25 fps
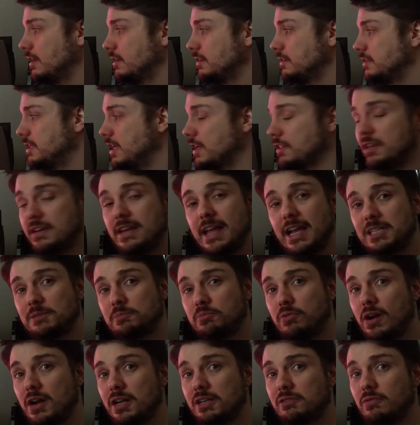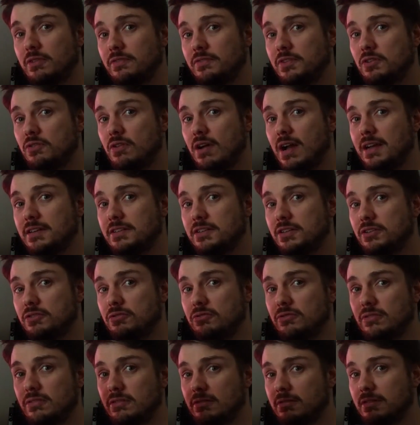till the next product review I
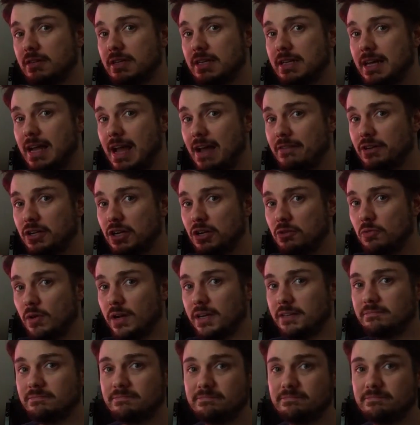do, have a good one.